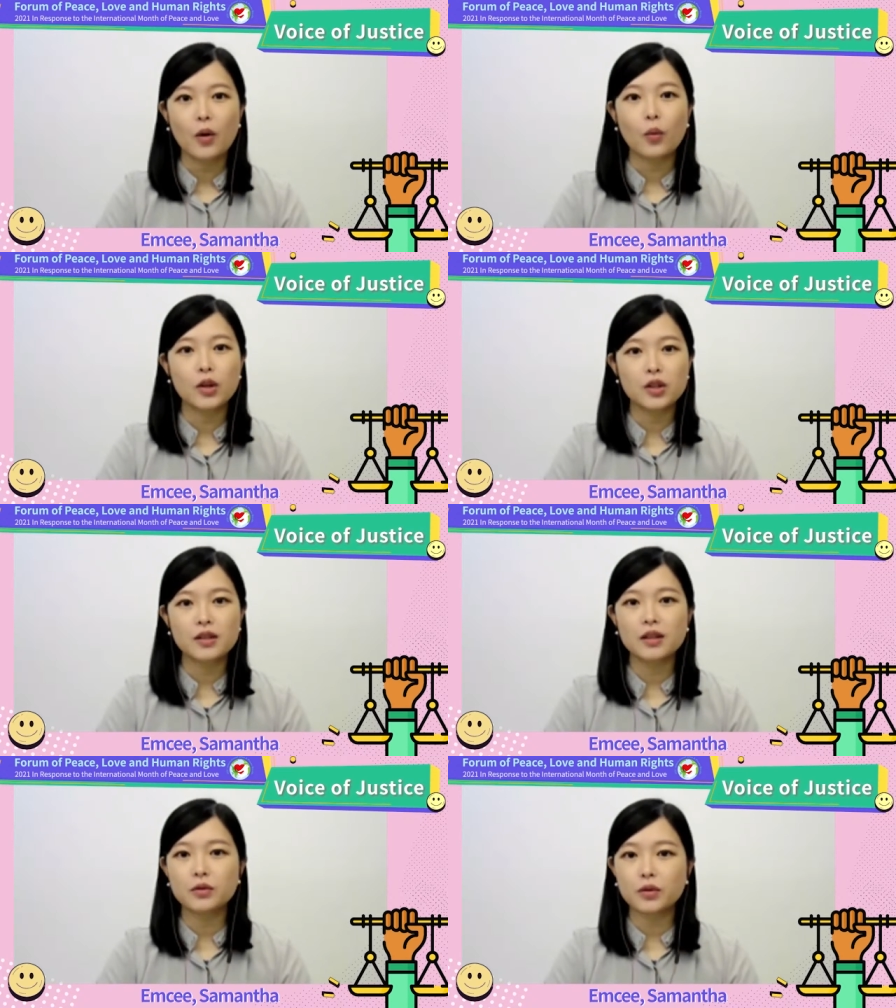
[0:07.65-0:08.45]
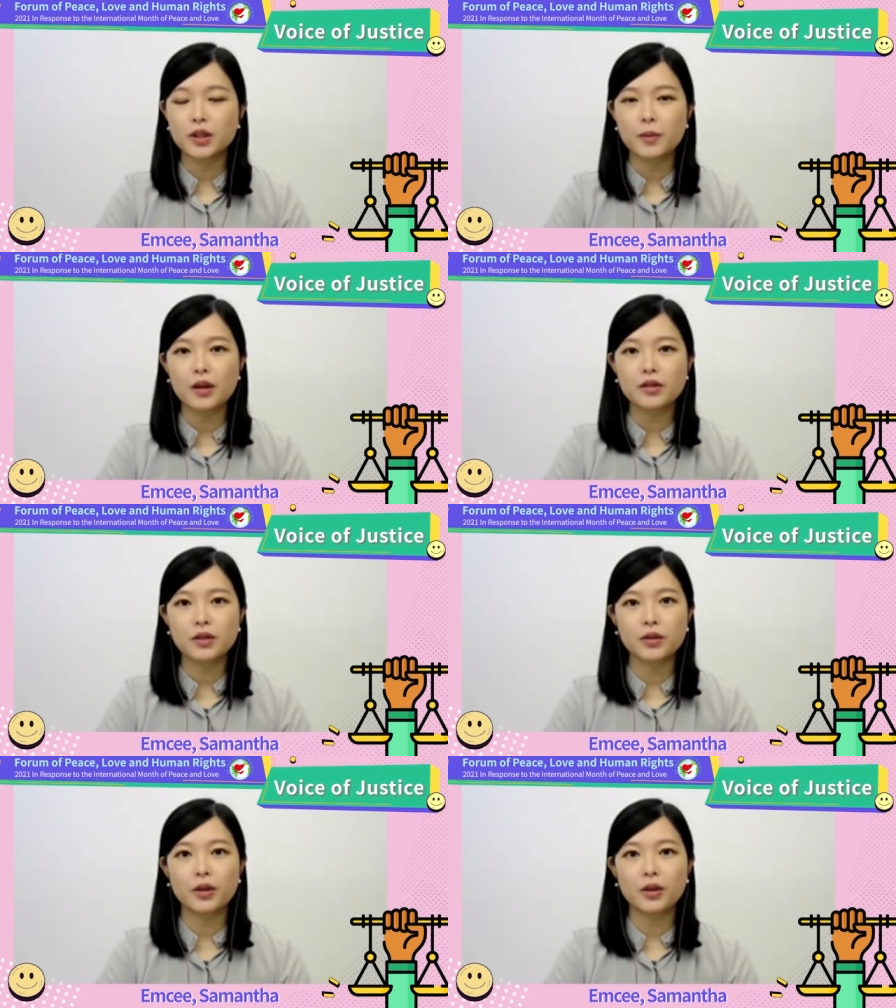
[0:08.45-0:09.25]
which is in response
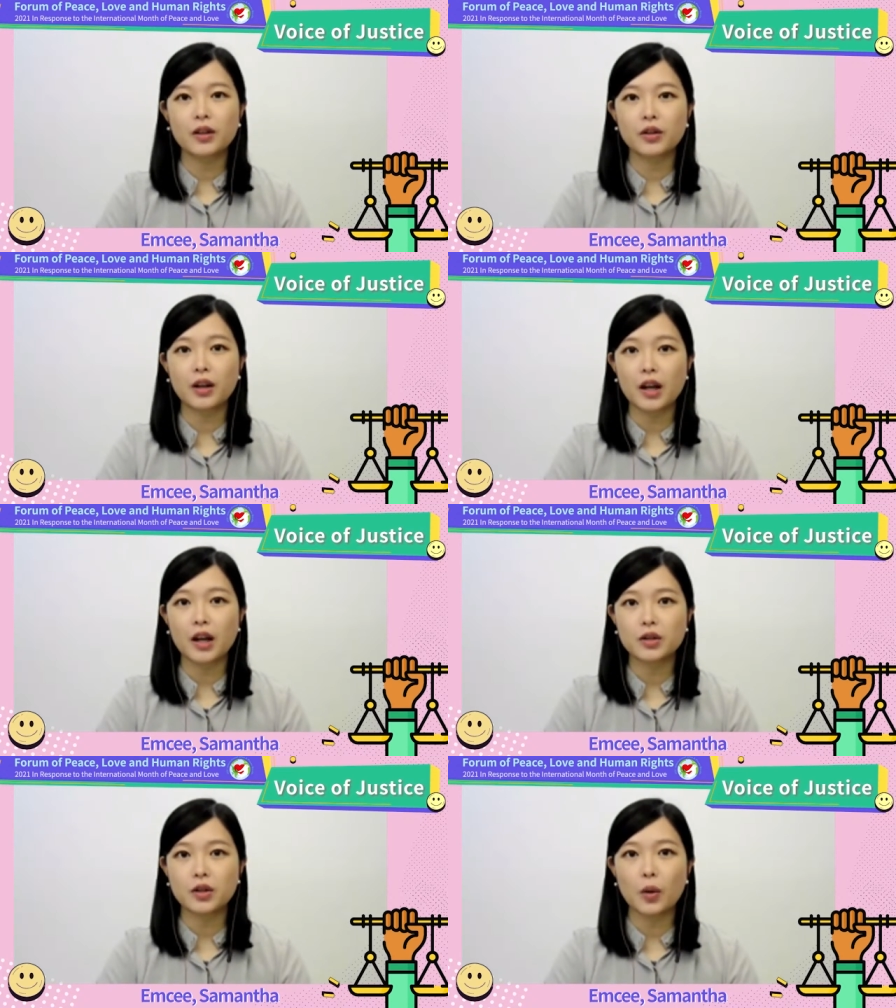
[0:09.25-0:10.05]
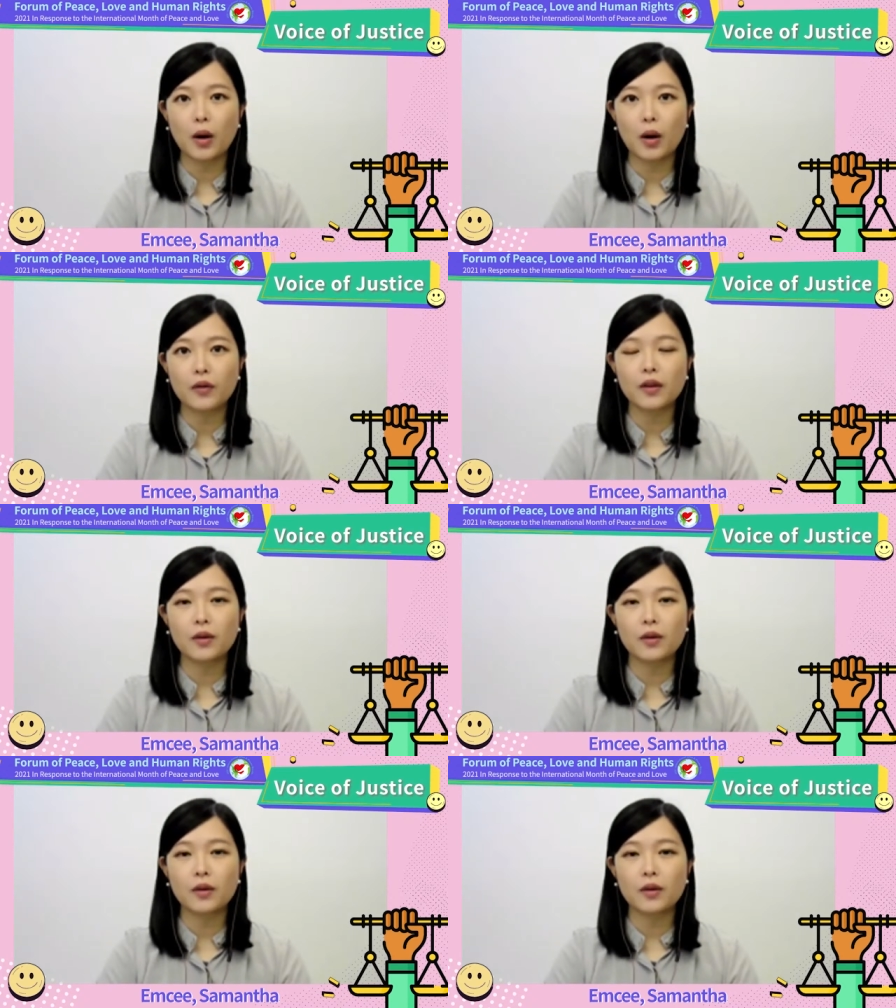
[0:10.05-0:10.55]
to the International Month